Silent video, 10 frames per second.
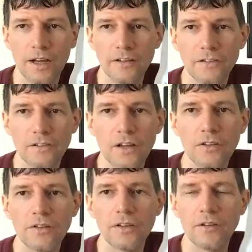I
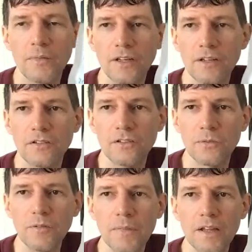sell them in
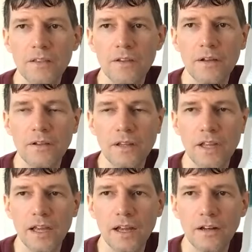sweet
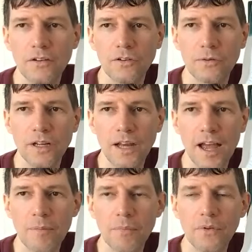menthol and green
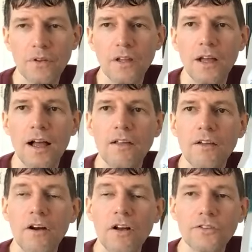apple.
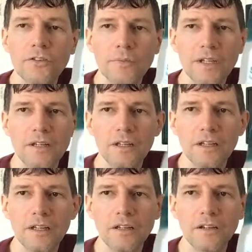I'll also be
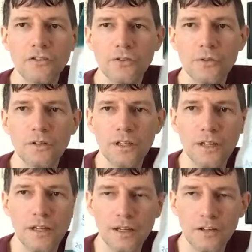getting
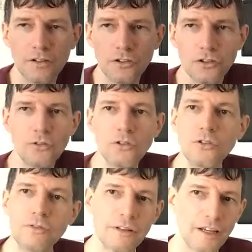shortly two
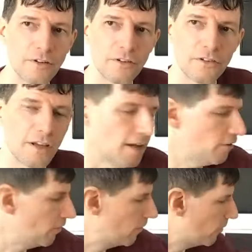new flavors to
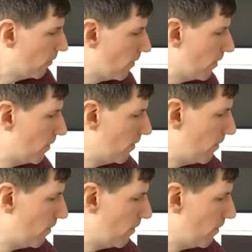add to the store.